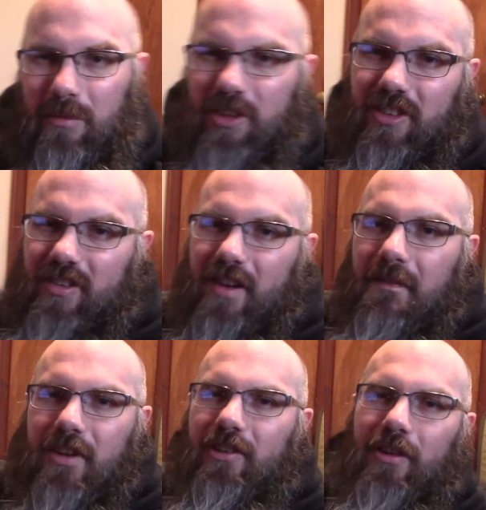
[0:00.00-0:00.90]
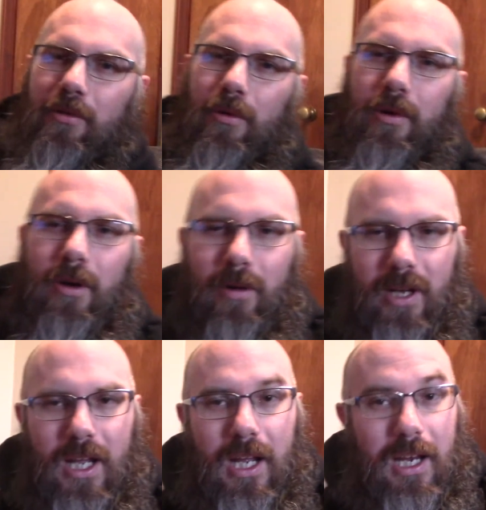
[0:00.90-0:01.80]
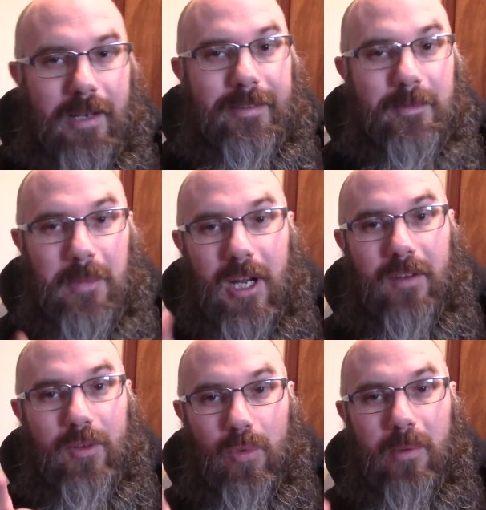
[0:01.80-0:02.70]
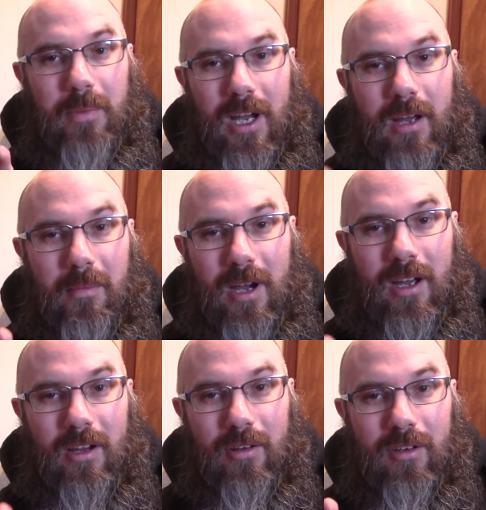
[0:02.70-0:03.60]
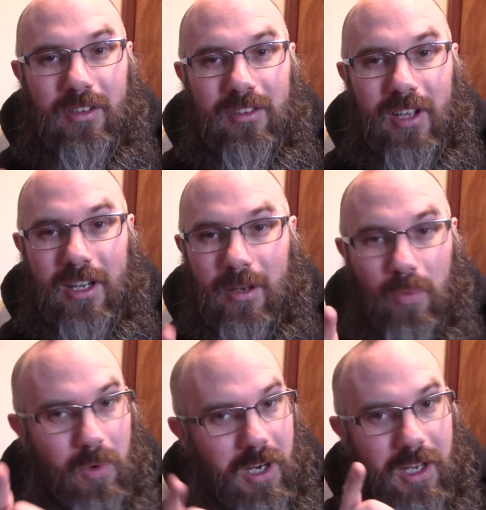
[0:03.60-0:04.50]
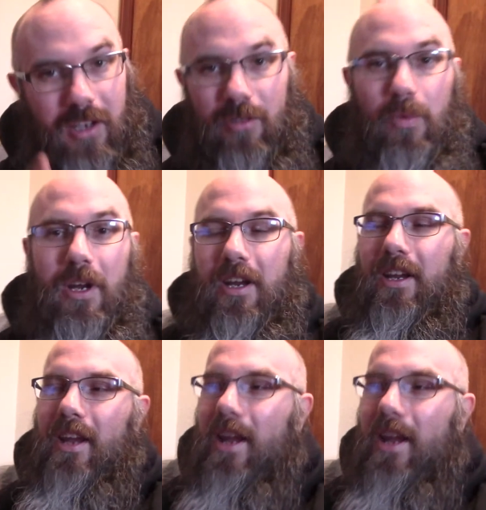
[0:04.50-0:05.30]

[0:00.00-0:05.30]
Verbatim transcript: I'm just envisioning Thor going, doesn't matter if you win by a mile or a second, winning is winning.